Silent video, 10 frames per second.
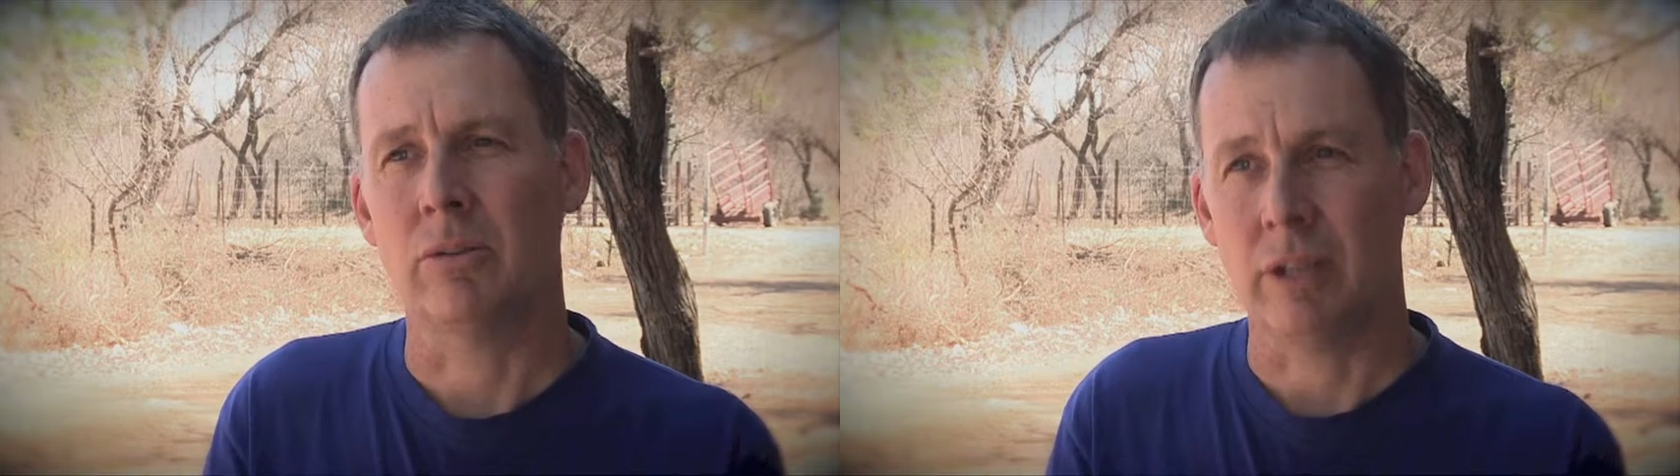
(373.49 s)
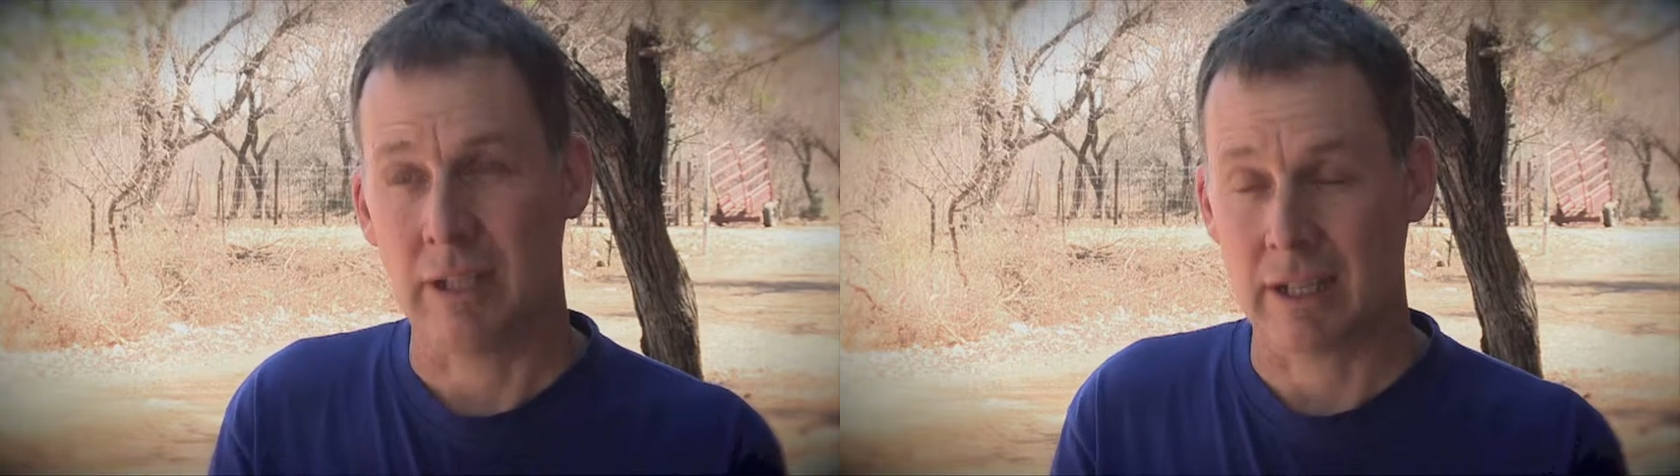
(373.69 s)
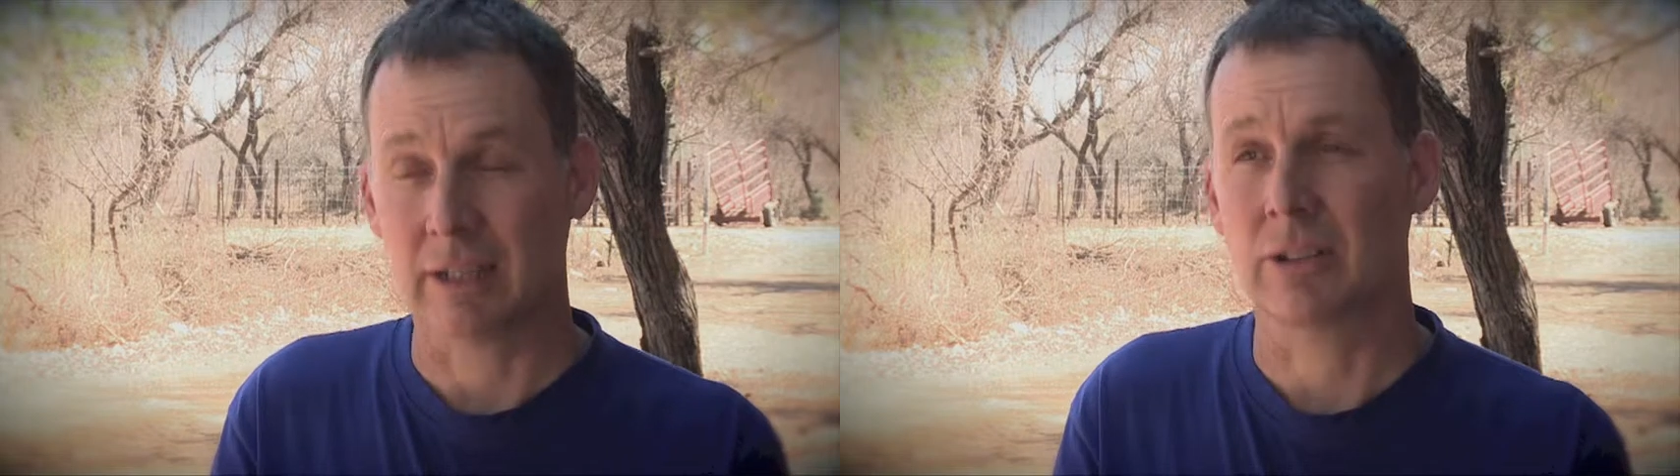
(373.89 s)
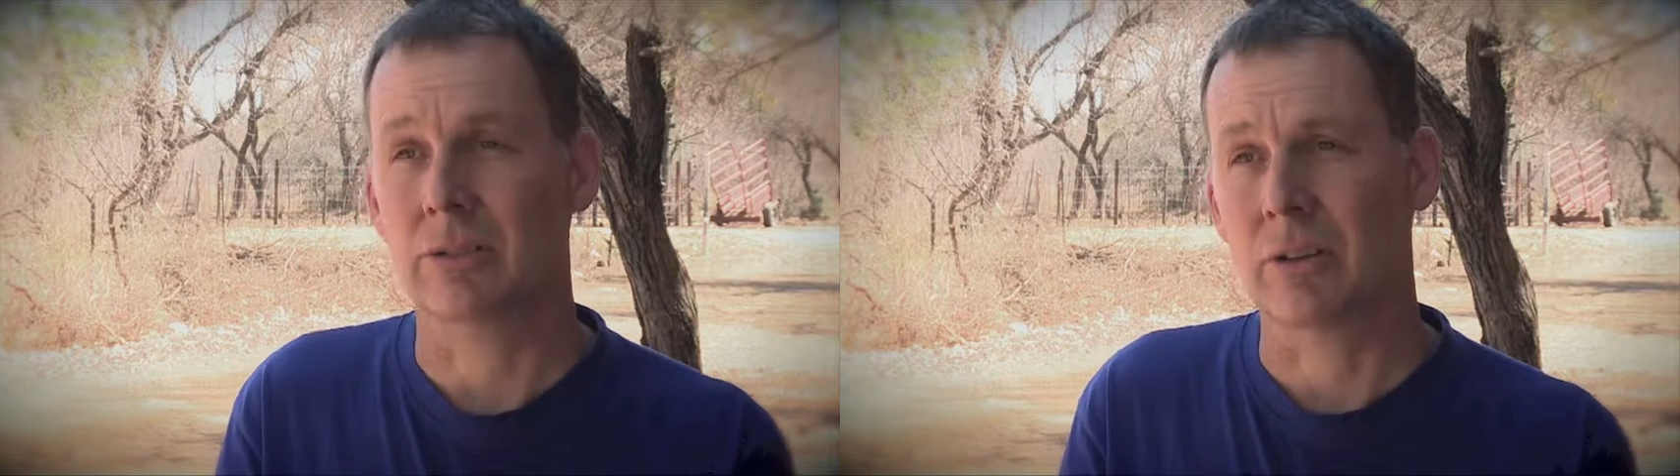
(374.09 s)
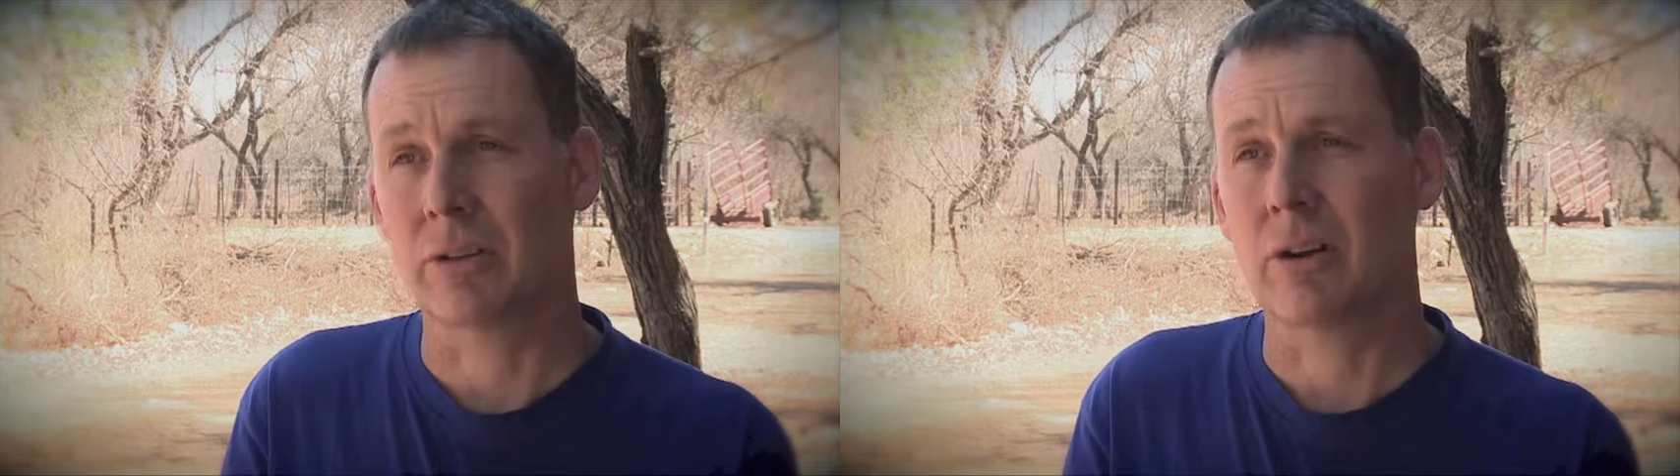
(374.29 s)
retake
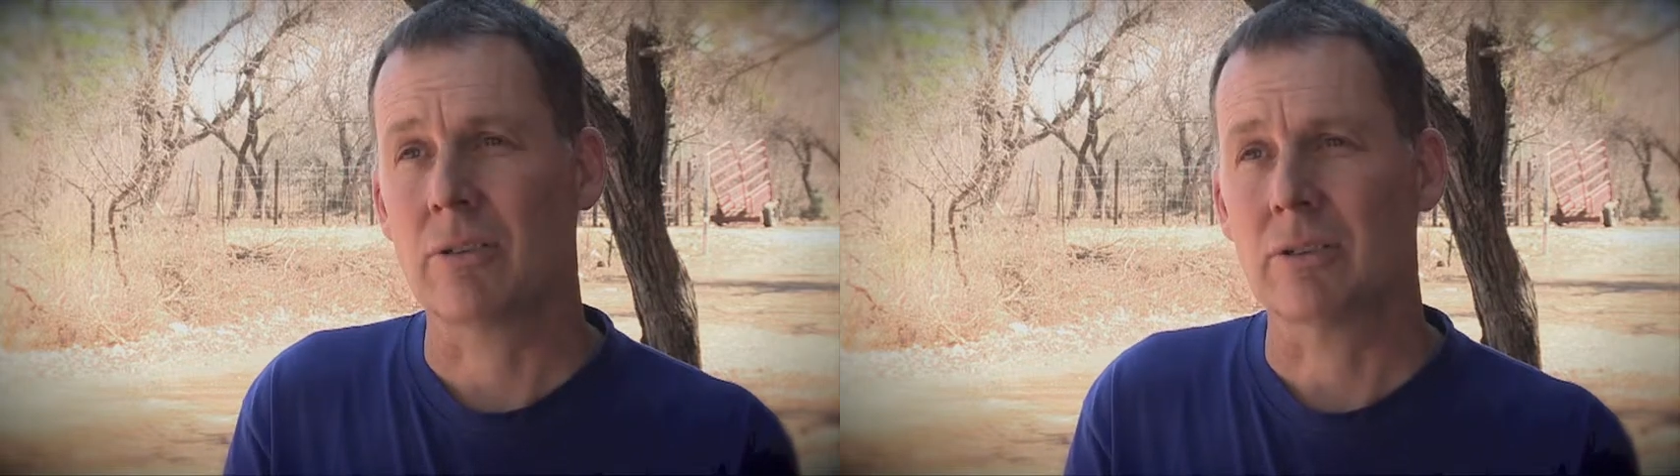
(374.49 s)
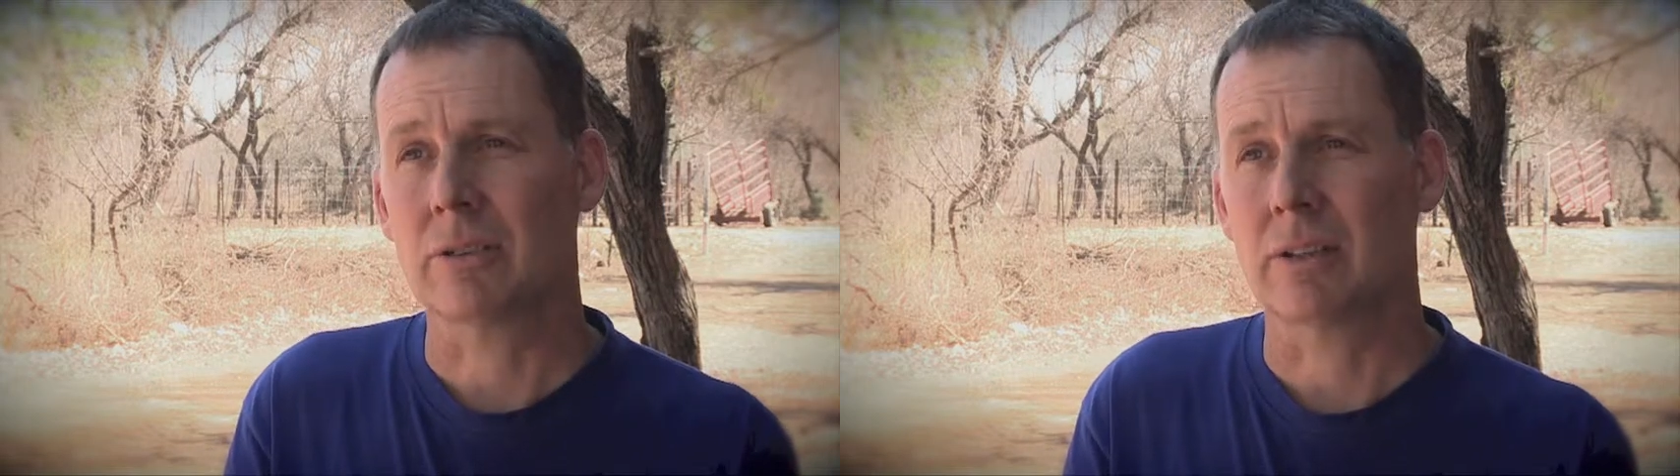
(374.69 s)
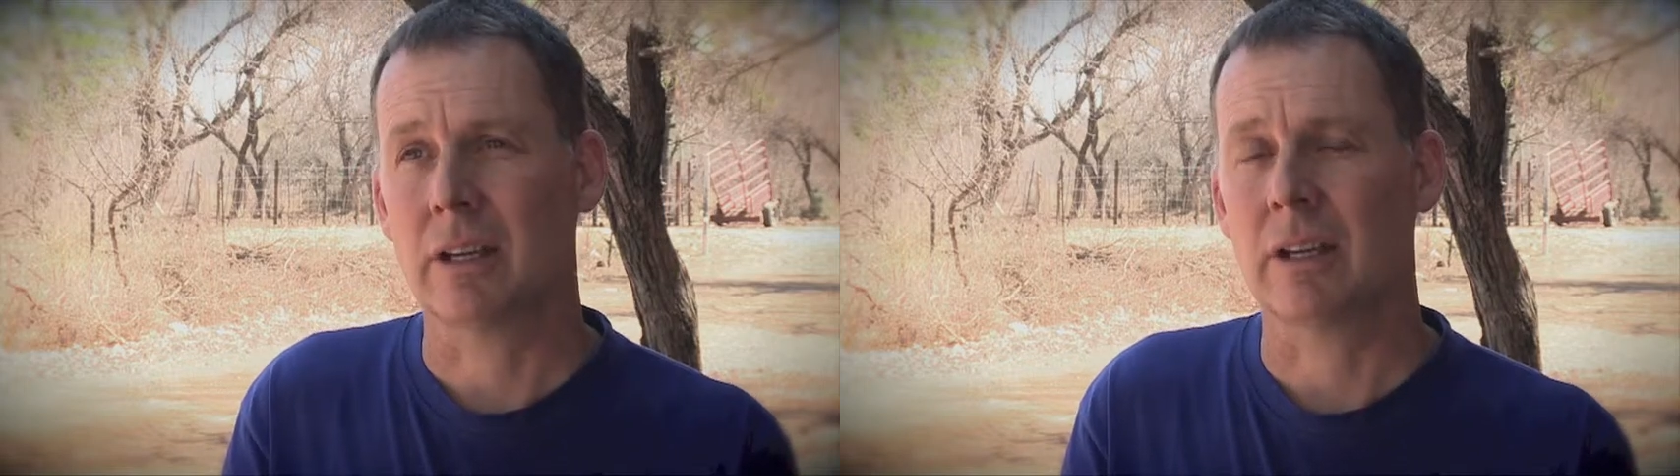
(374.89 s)
those photographs